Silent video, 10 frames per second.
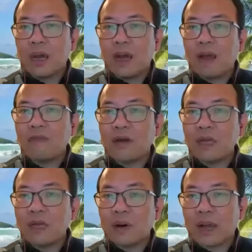A
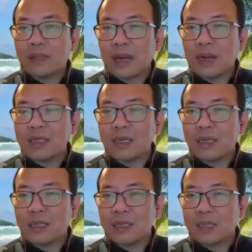video
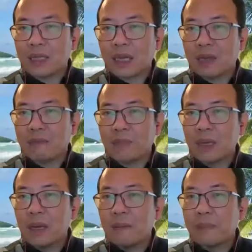analysis scheme
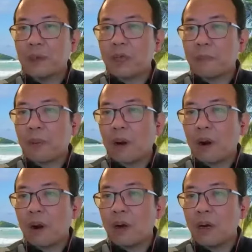built
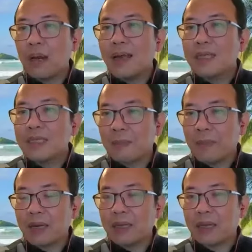upon
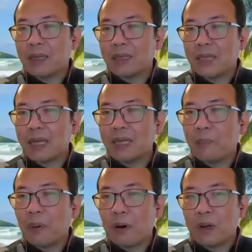semantic data
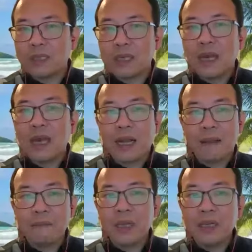points
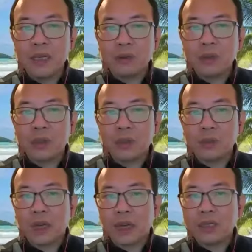can be used
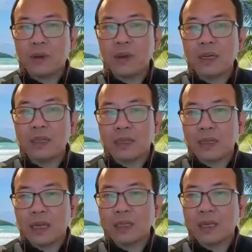to integrate
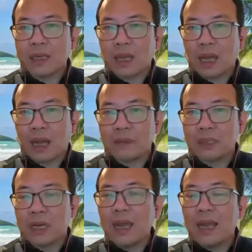these data
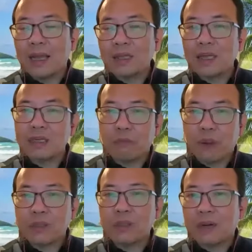types in the
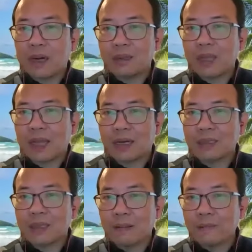spatial
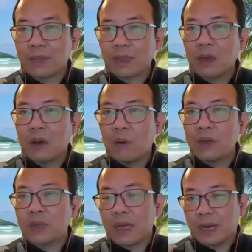context,
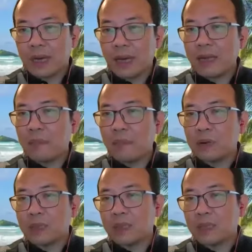which
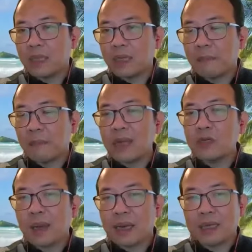enables data
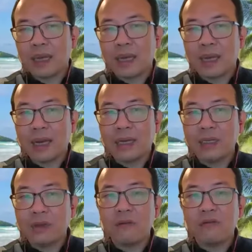management in a
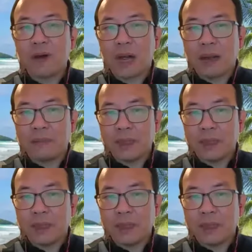unified